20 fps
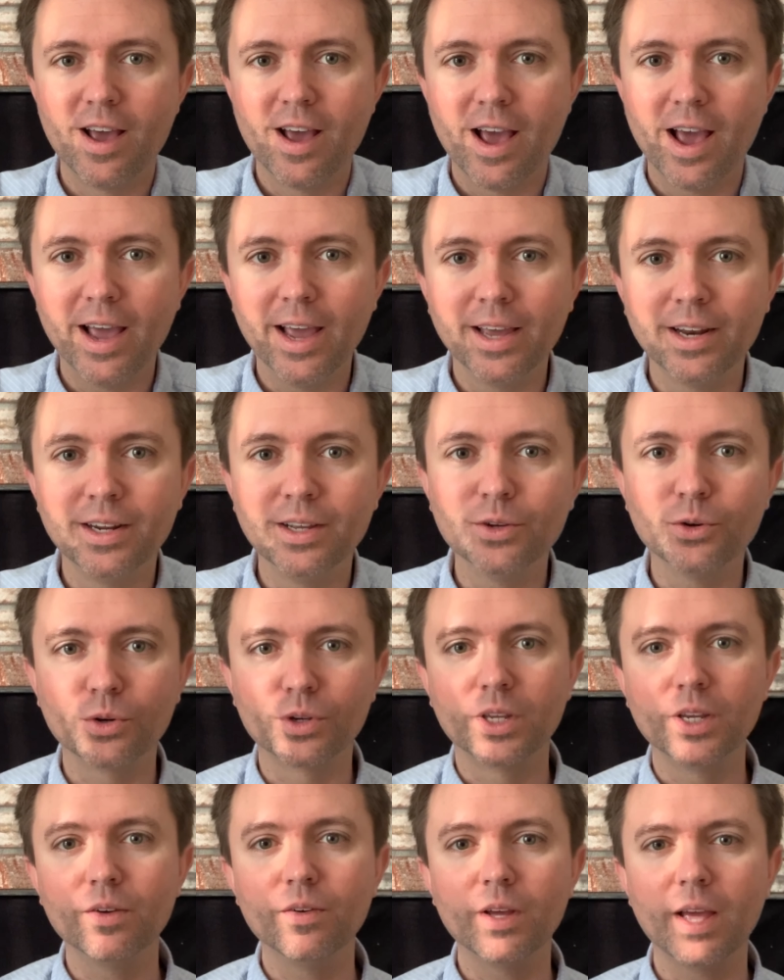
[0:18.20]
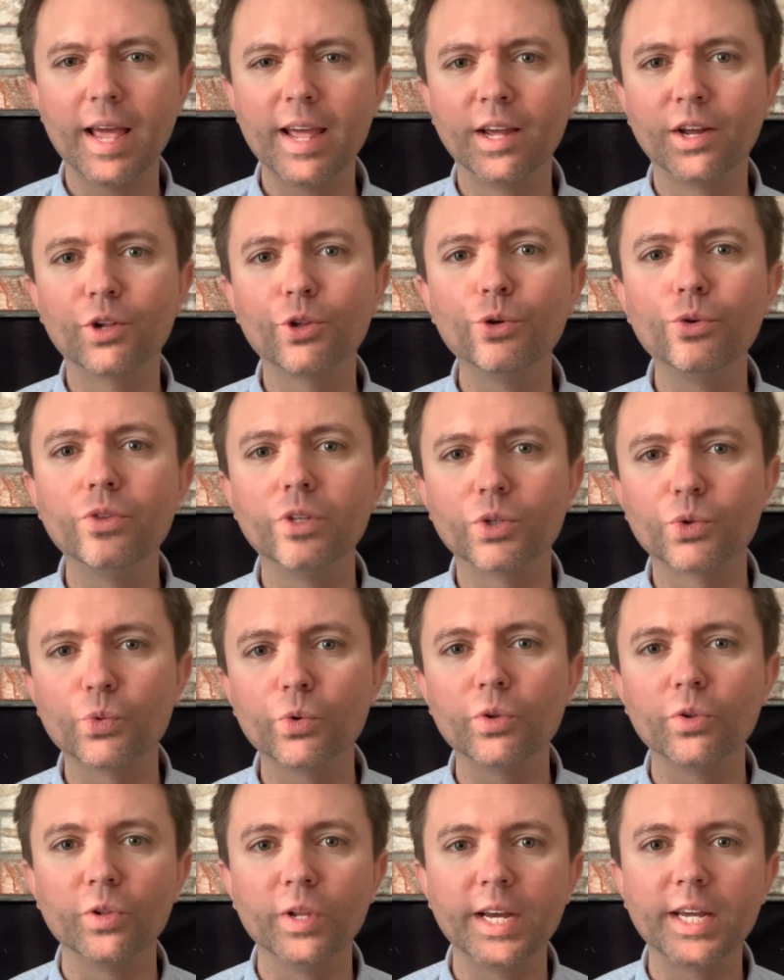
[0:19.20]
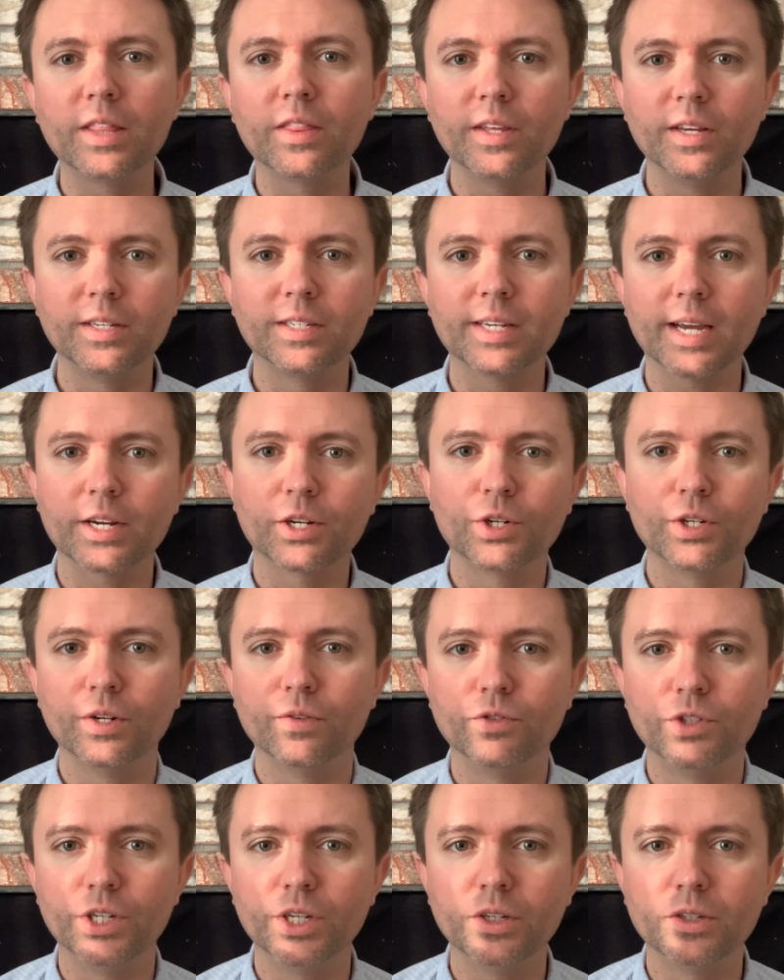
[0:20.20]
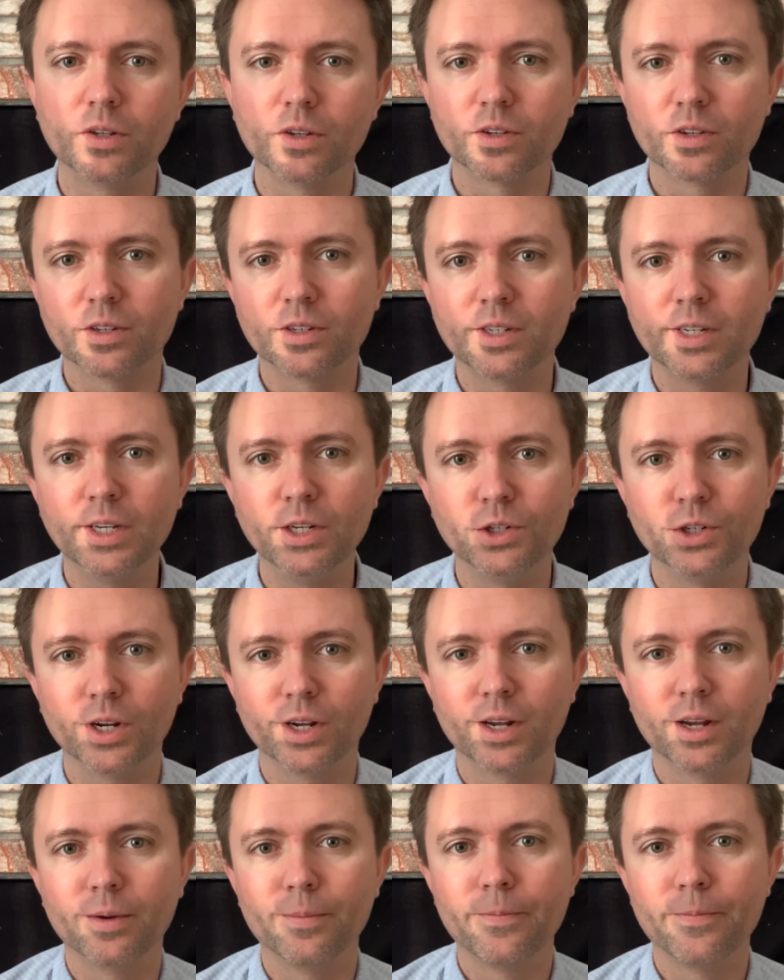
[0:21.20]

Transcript: and he'll get, include this real lengthy section of Jesus' teaching.